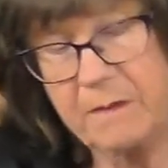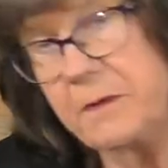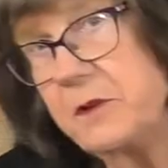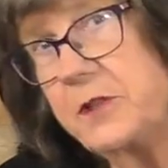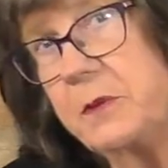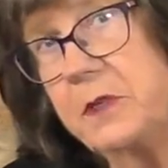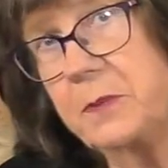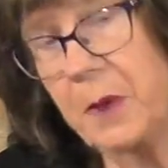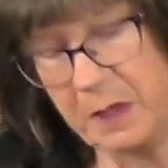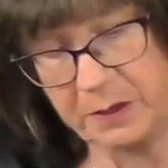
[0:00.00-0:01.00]
first
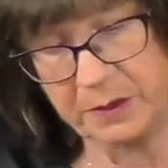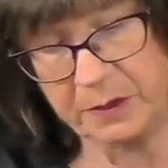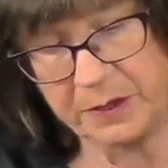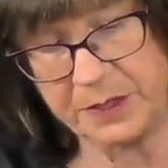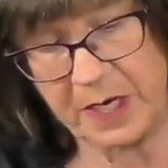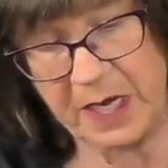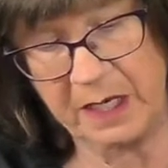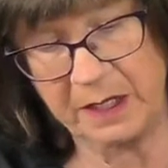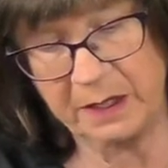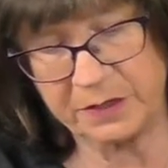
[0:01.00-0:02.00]
responders,
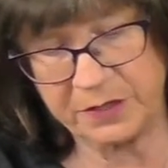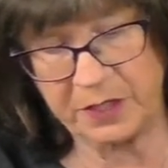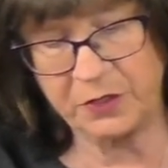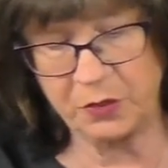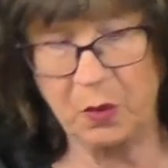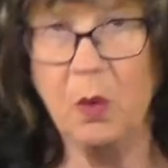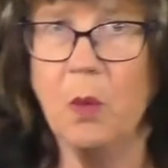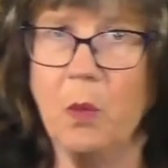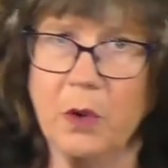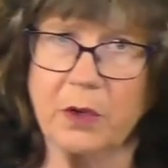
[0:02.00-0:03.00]
and essential
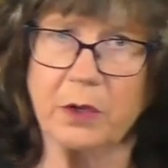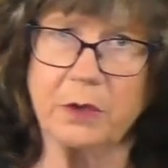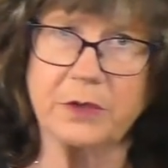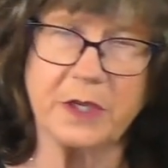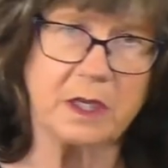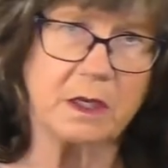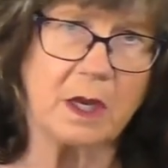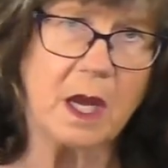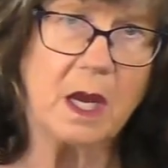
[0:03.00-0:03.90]
workers in